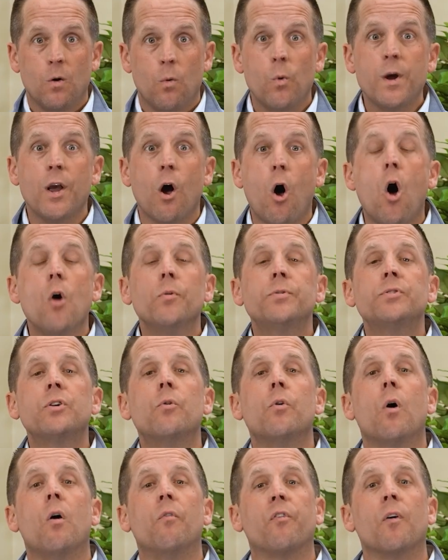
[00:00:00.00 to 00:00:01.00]
We also
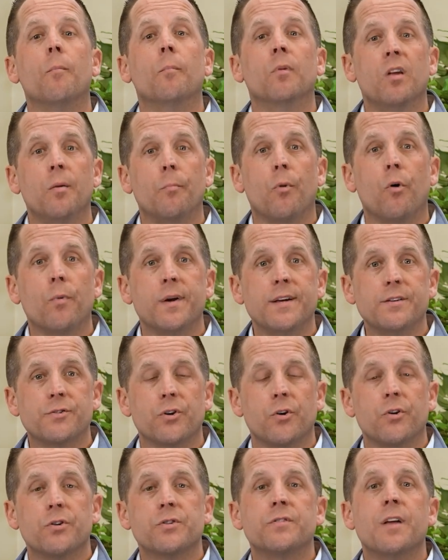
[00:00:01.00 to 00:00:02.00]
know from Limber
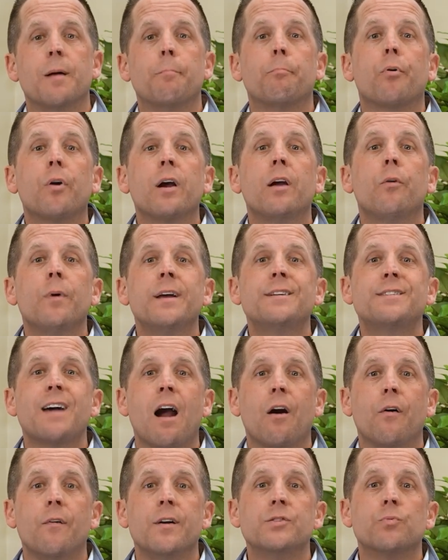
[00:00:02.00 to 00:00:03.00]
Research that
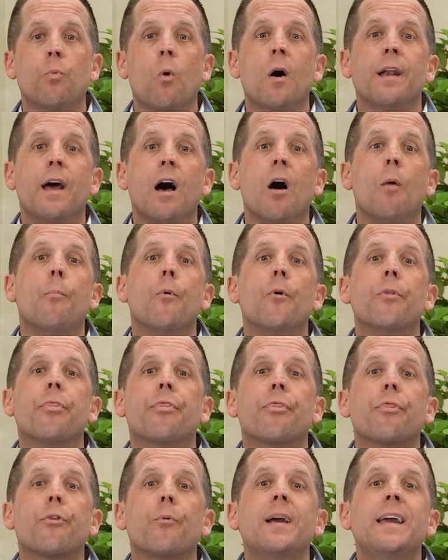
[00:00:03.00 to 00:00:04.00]
pre-retirees want help
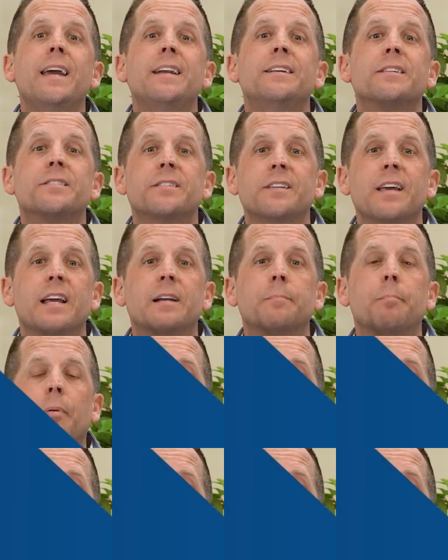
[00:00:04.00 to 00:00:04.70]
with 3 distinct